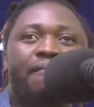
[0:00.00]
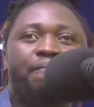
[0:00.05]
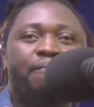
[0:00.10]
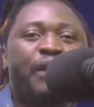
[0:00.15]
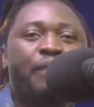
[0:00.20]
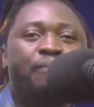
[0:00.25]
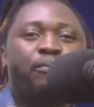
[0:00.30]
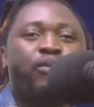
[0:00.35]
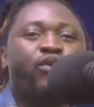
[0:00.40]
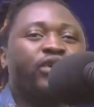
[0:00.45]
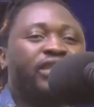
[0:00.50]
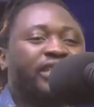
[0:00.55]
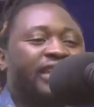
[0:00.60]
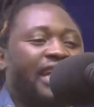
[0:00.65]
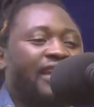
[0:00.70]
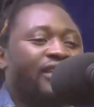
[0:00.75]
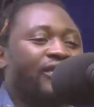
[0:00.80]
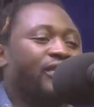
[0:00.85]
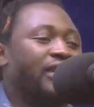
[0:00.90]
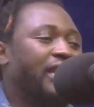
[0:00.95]
People
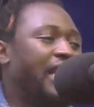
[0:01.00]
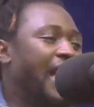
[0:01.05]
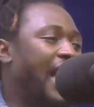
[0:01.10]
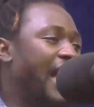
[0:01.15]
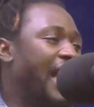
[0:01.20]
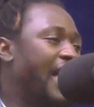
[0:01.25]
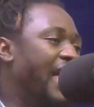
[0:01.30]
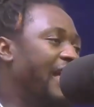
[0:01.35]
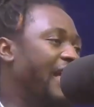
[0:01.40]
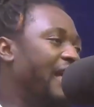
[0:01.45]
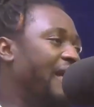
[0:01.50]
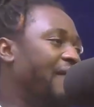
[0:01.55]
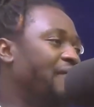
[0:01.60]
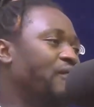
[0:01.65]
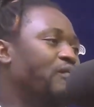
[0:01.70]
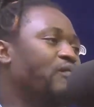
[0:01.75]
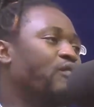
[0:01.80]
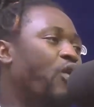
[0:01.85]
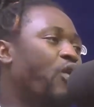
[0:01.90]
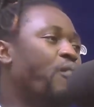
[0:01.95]
channel their
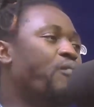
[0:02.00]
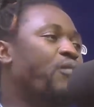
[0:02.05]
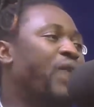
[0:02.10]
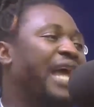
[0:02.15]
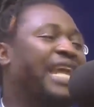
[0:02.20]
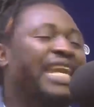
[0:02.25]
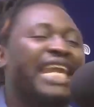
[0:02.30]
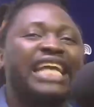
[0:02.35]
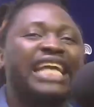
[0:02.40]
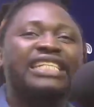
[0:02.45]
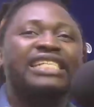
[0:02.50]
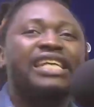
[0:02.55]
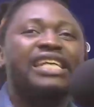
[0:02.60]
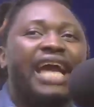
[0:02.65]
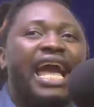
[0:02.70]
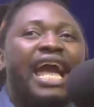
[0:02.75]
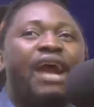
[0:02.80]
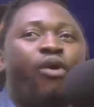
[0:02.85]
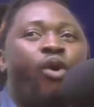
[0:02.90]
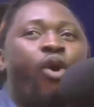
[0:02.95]
omo
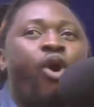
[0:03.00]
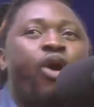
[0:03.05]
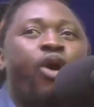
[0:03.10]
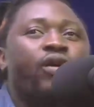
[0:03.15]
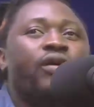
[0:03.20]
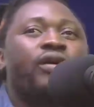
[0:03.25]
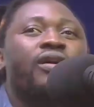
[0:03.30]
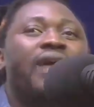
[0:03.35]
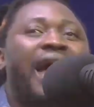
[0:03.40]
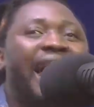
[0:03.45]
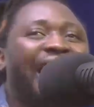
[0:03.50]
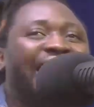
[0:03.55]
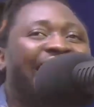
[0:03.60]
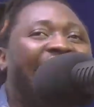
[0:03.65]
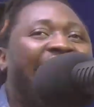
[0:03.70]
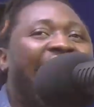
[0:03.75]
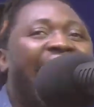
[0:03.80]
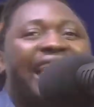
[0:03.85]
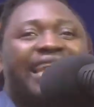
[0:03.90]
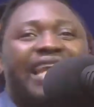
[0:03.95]
energy echo
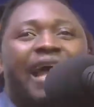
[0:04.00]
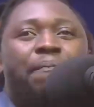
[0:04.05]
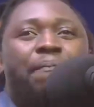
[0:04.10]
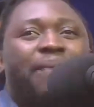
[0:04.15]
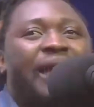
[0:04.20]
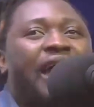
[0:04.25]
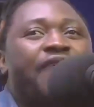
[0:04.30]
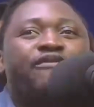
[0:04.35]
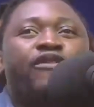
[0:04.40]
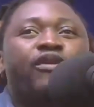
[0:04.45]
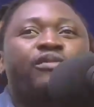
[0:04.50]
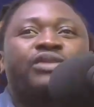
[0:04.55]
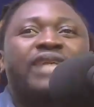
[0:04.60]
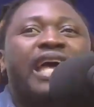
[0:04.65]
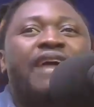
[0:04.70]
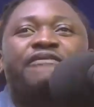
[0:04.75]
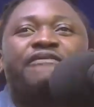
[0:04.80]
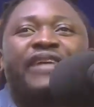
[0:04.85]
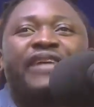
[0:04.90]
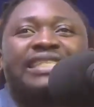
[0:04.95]
the other platforms
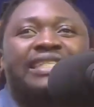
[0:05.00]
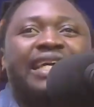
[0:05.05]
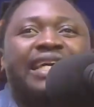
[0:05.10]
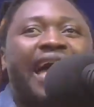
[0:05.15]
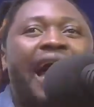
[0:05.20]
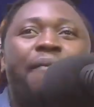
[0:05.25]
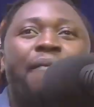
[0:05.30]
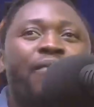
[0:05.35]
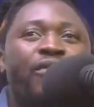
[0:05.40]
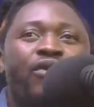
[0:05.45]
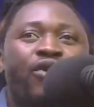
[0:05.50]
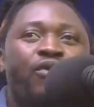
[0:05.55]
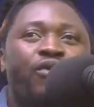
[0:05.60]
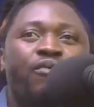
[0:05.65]
emphasis come more.